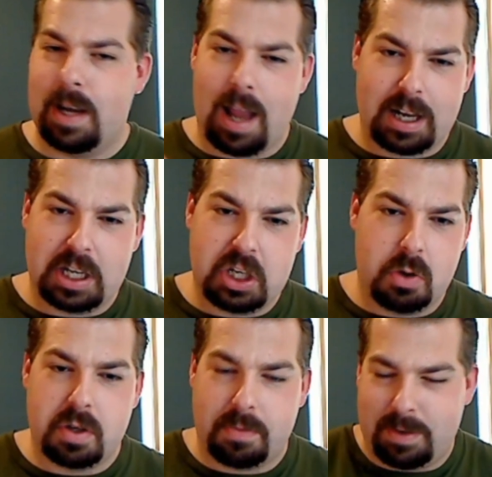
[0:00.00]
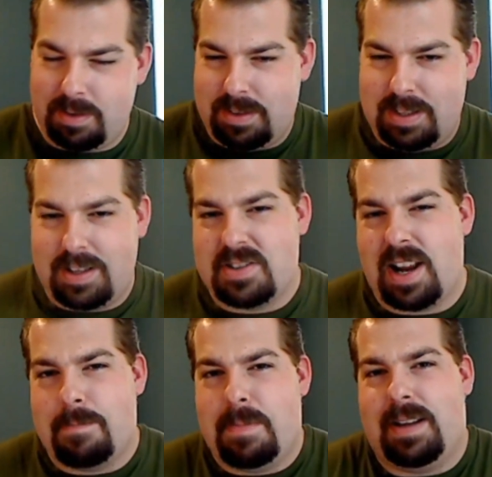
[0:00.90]
Not a huge, I mean, there's
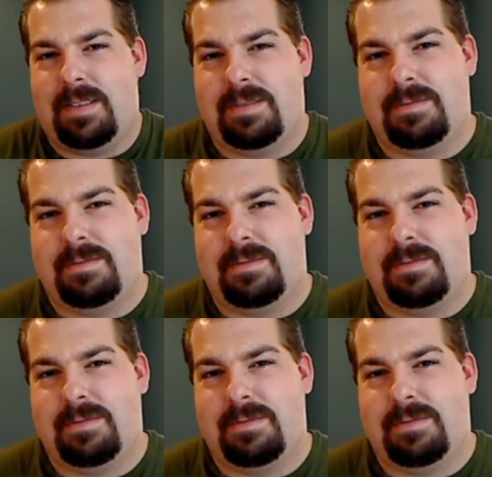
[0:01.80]
not a big